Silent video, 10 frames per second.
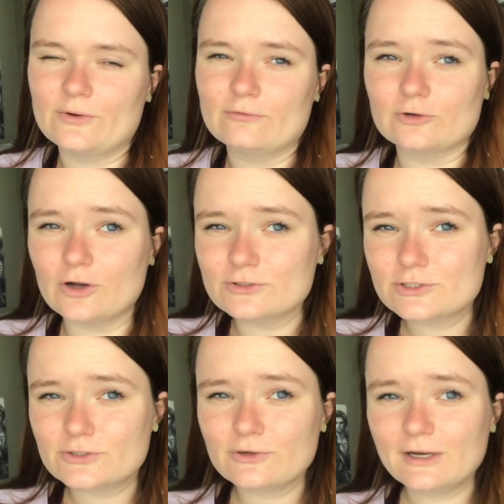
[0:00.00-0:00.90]
overall
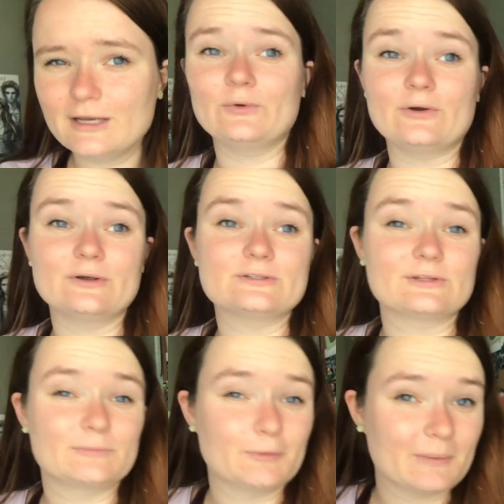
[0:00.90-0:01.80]
story. Who knows,
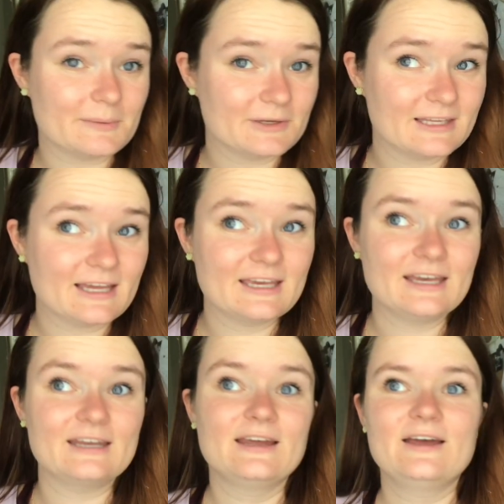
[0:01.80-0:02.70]
other people may really like it.